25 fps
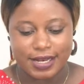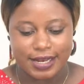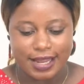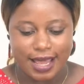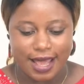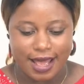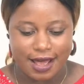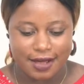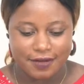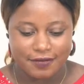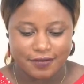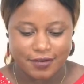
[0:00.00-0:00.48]

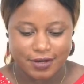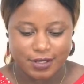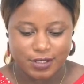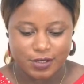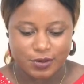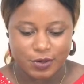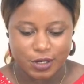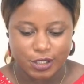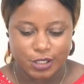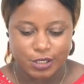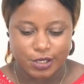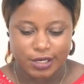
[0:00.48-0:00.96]
Our first
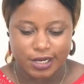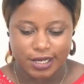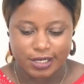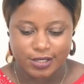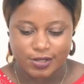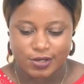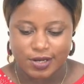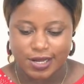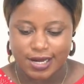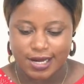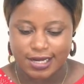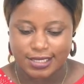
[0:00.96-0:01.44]
question in
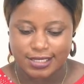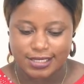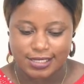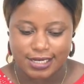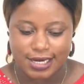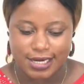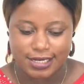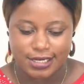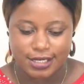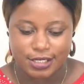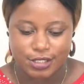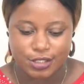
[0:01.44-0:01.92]
tonight's
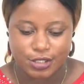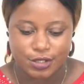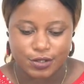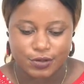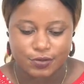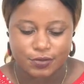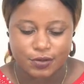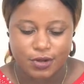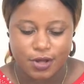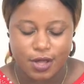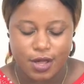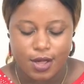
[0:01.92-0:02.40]

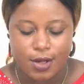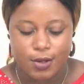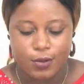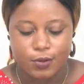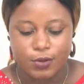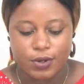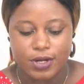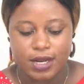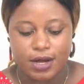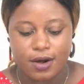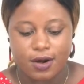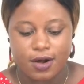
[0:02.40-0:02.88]
edition:
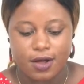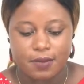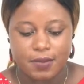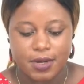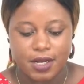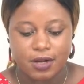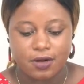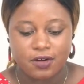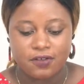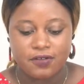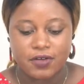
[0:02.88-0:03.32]
with the coming of a